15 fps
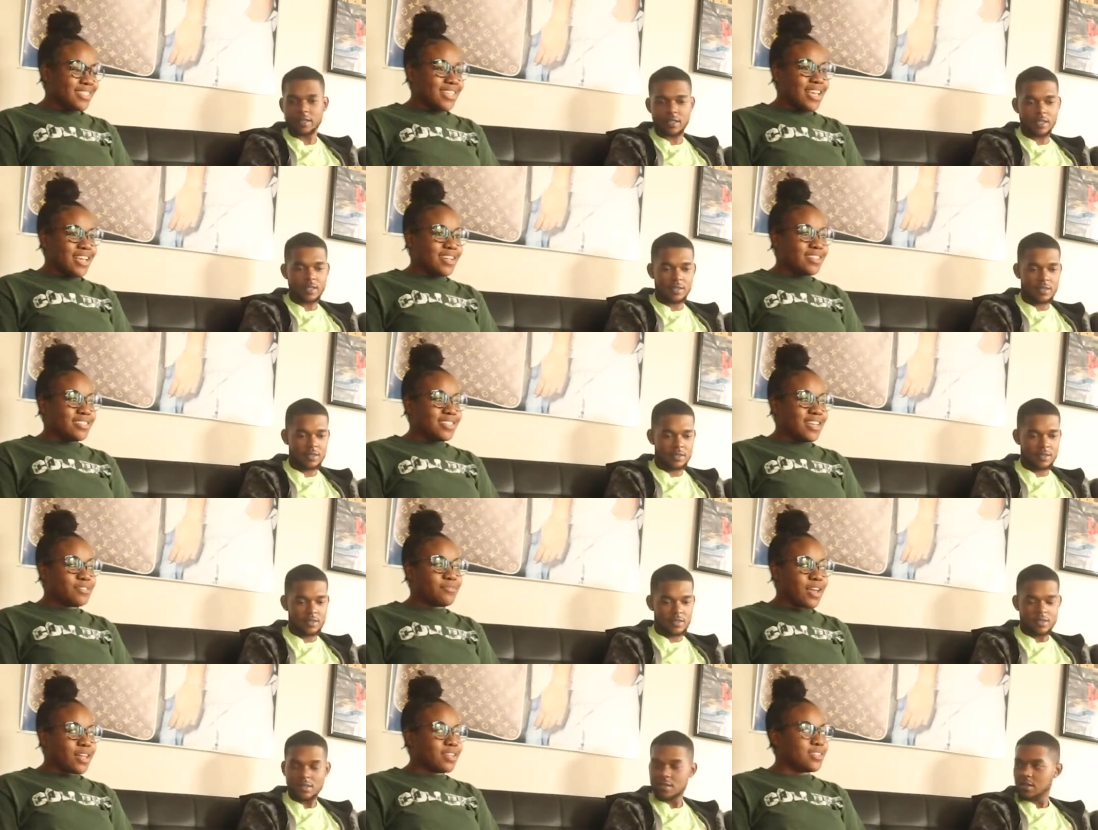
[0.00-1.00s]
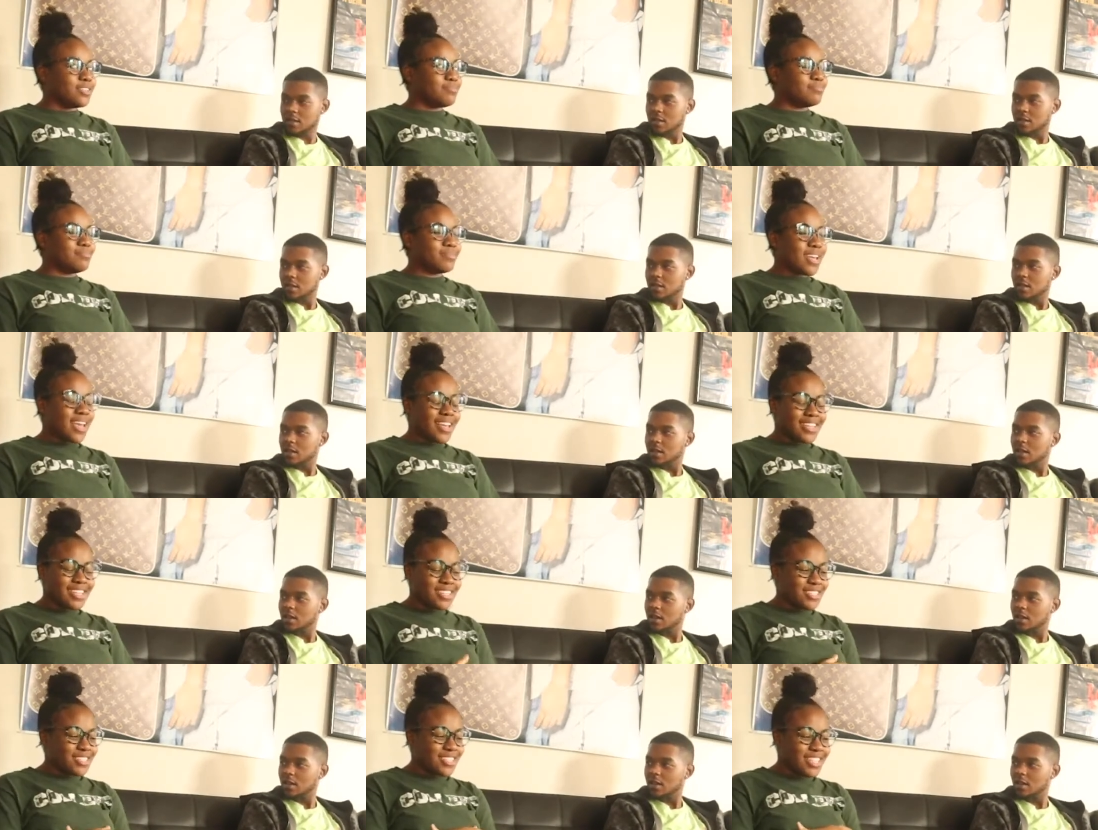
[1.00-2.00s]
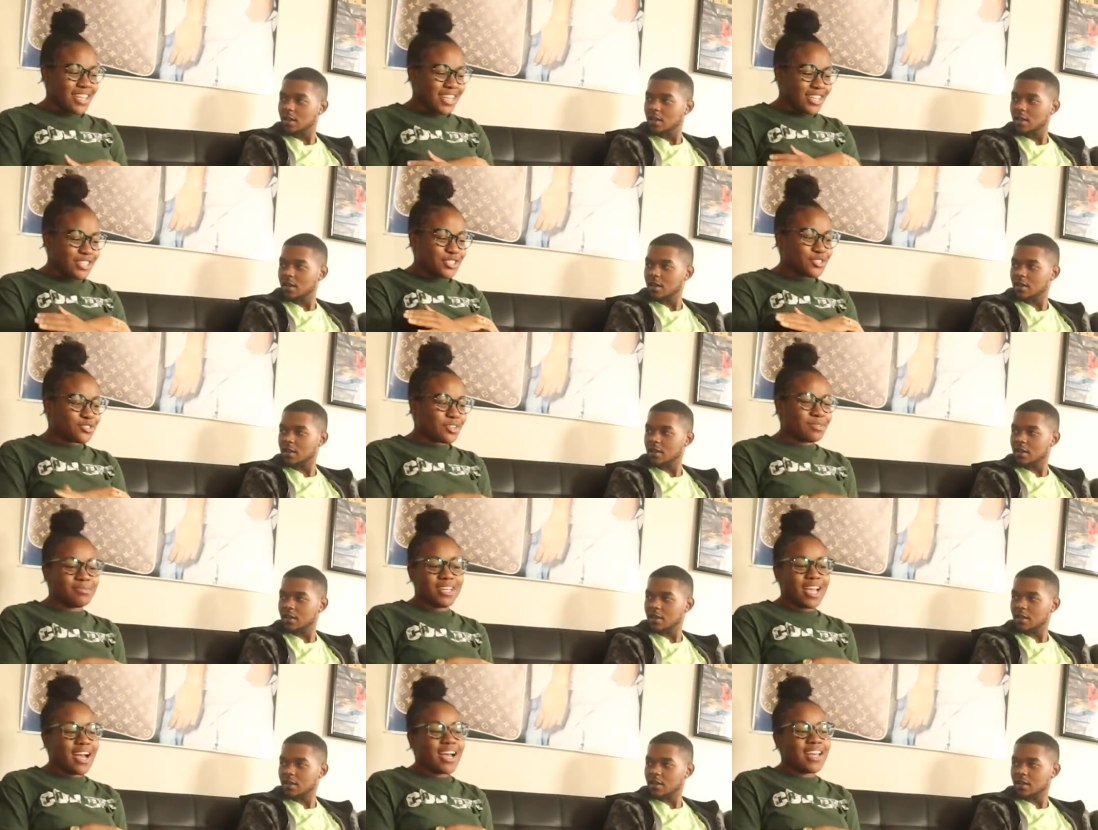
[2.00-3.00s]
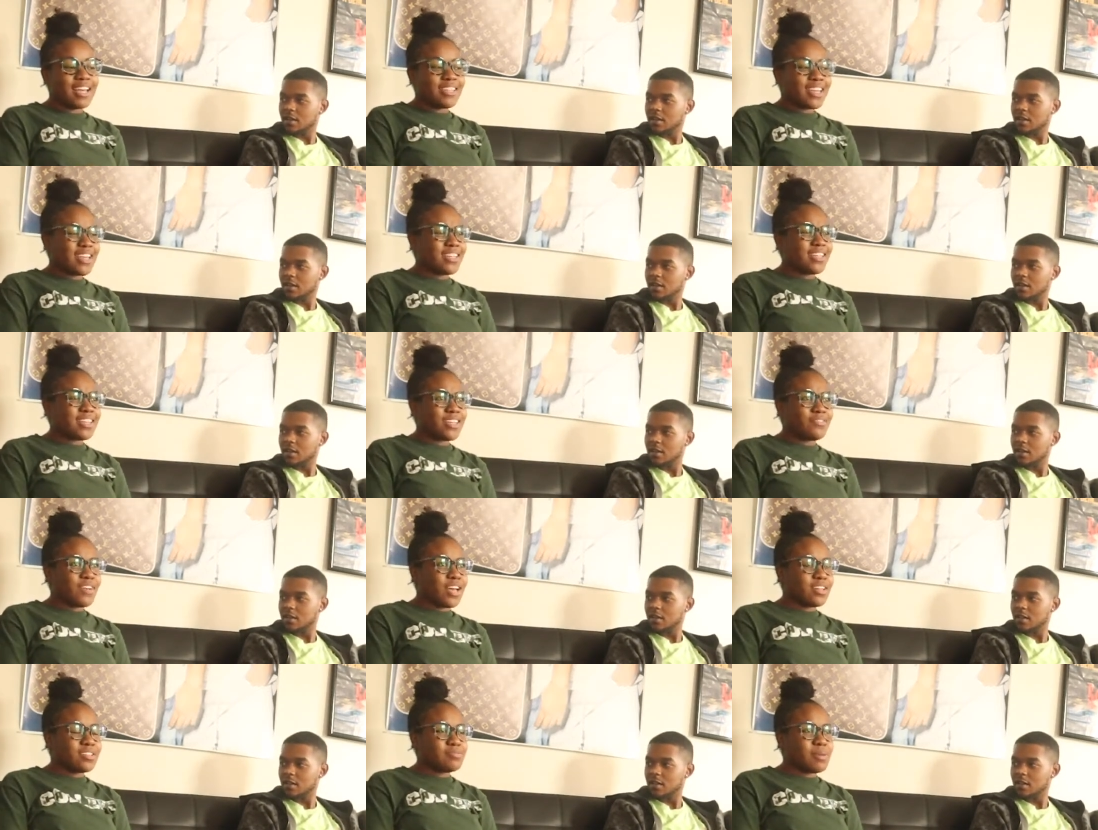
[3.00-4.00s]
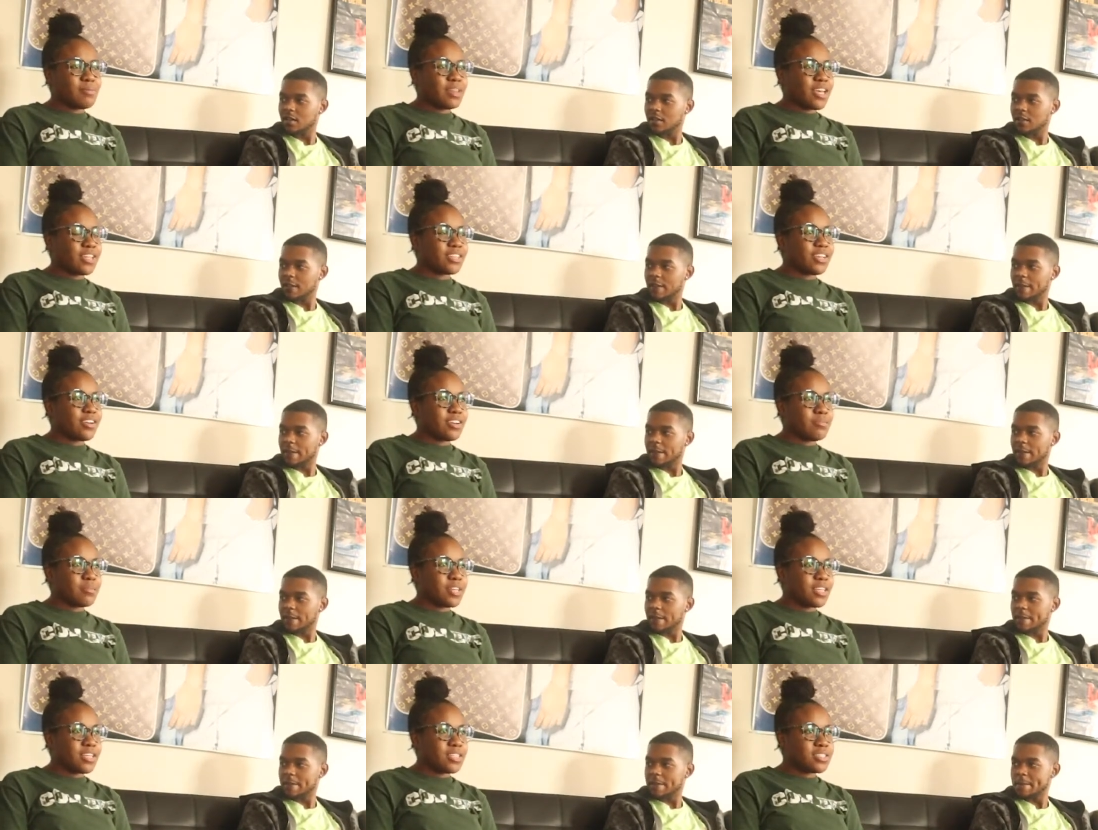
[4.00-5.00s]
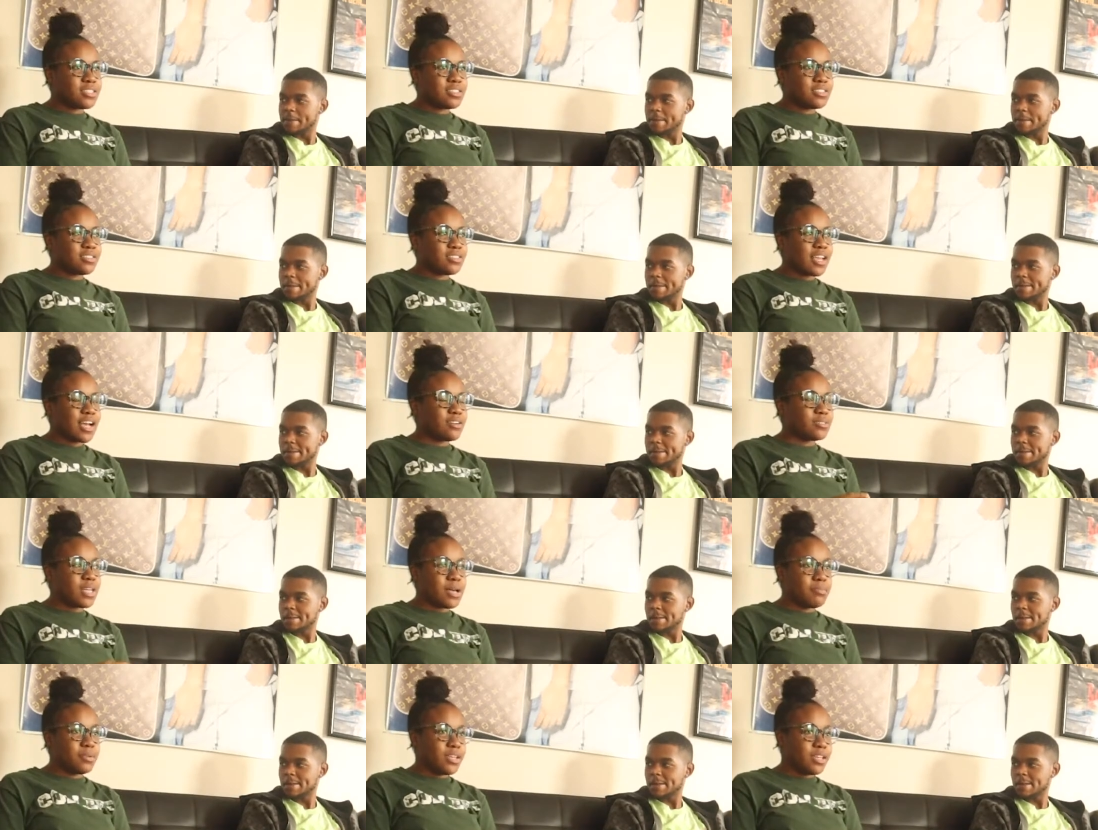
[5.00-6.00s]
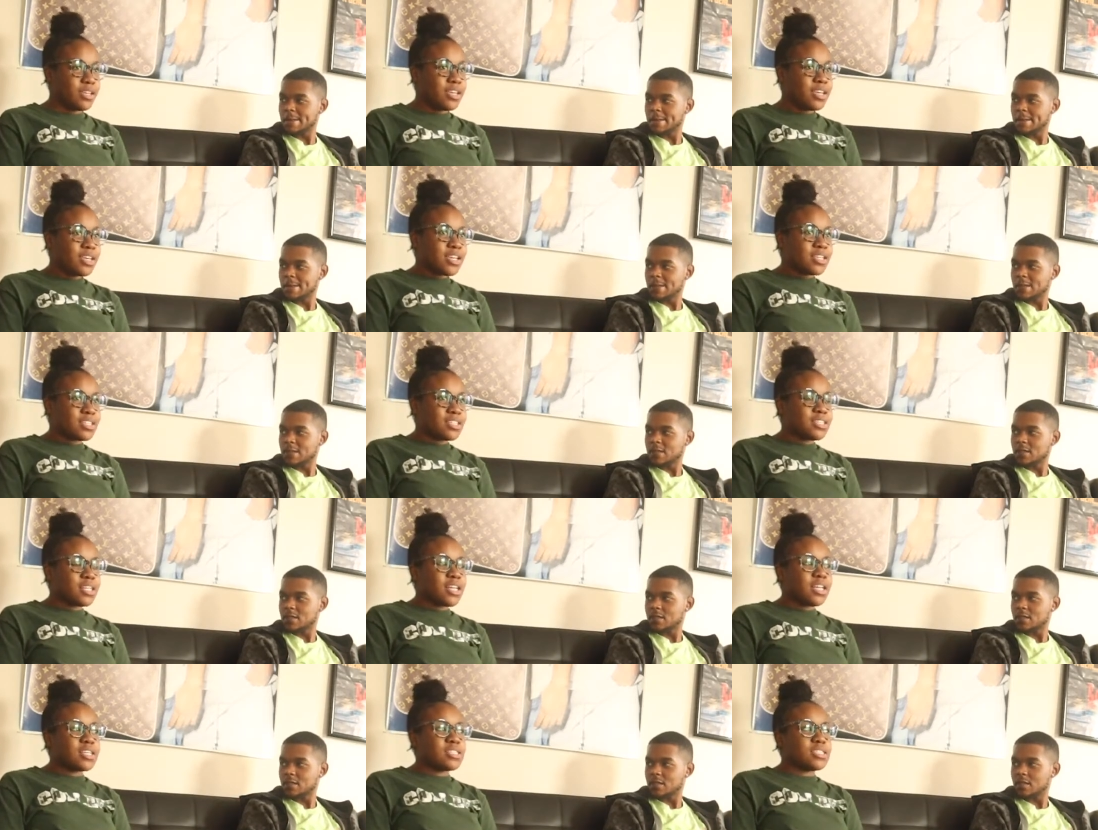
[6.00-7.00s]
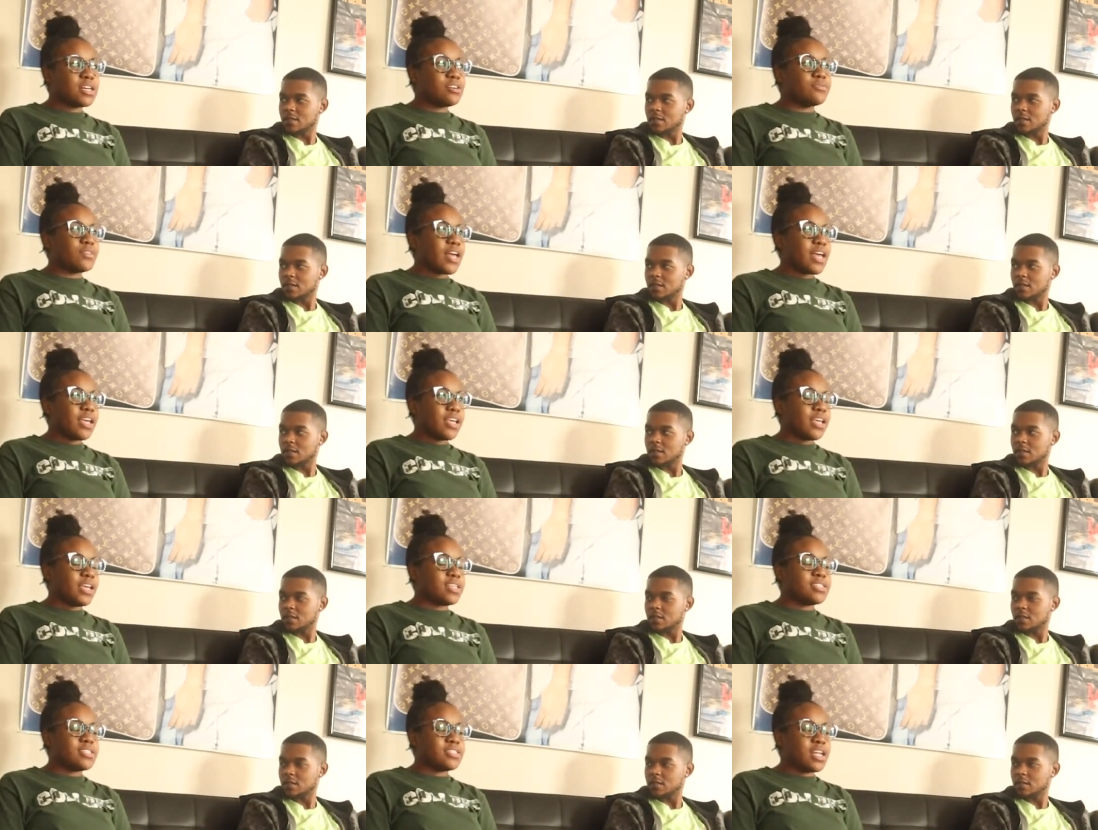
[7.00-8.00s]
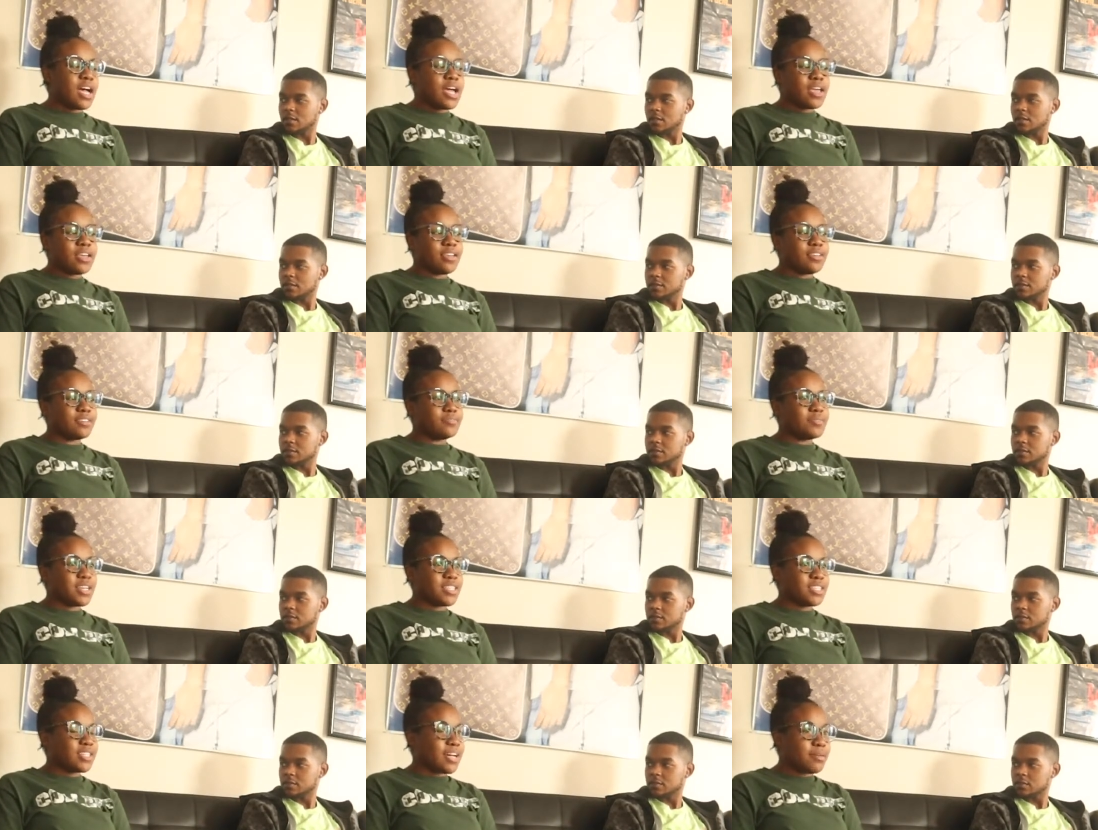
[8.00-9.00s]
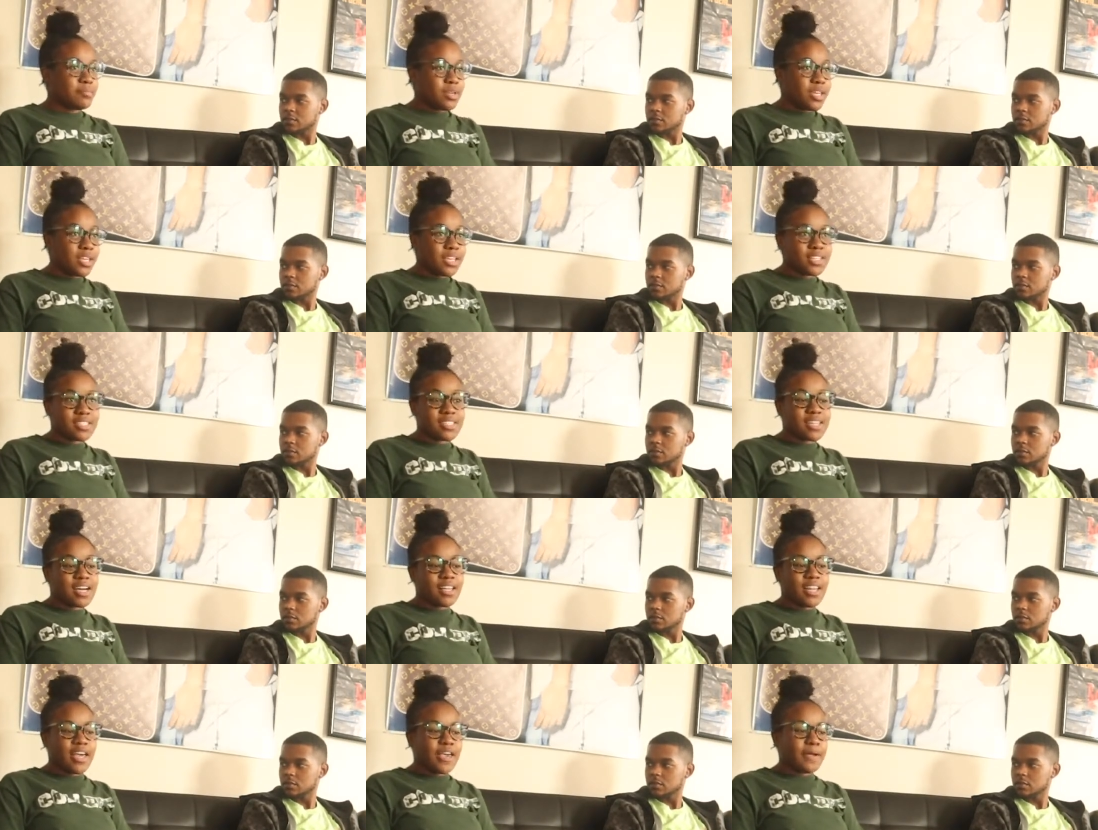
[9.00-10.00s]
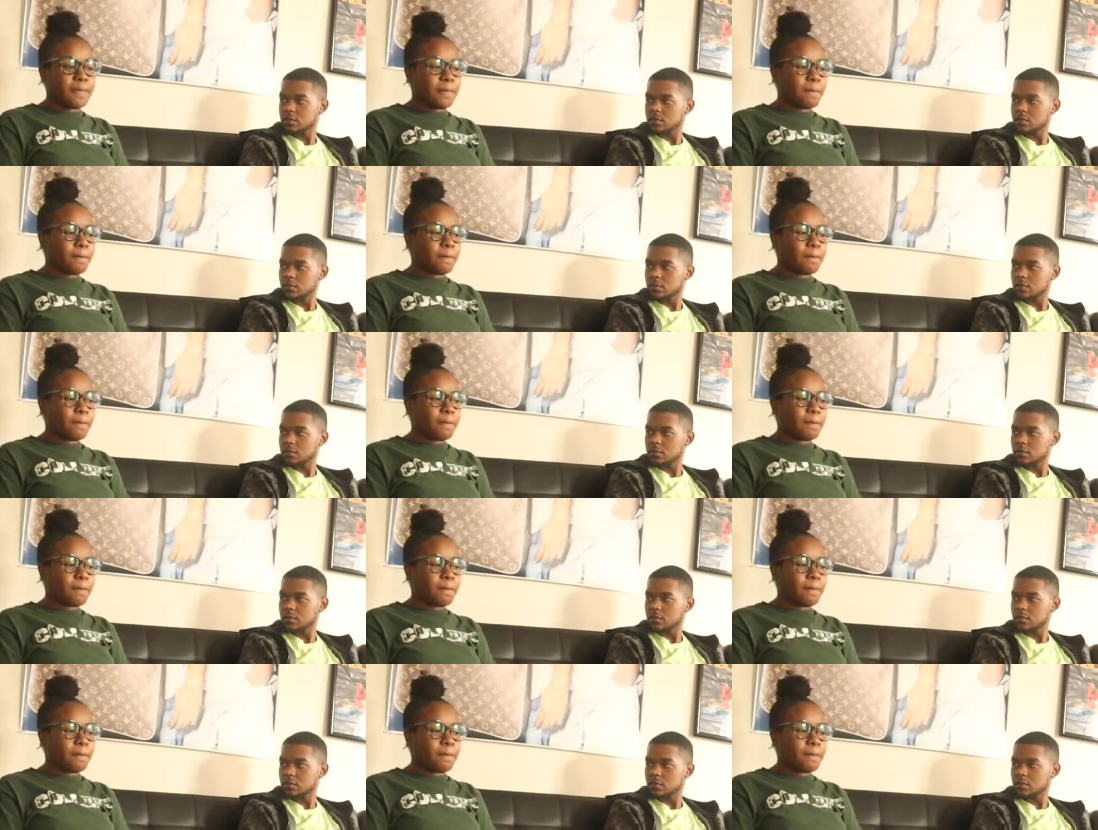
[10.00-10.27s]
Speaker 1: yeah, Death Valley is extremely hot. I think Death Valley is maybe, like, thirty minutes outside. But the city itself, like, it's not, it's not big. It's not, like,